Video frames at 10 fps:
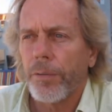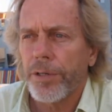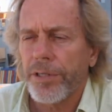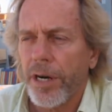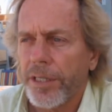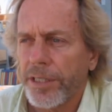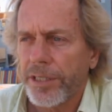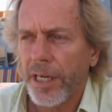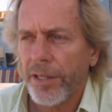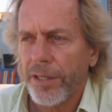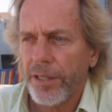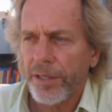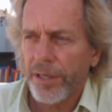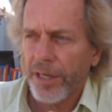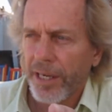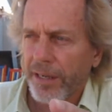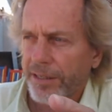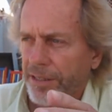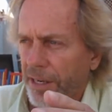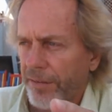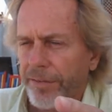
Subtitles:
we're starting to sell. They're like a set of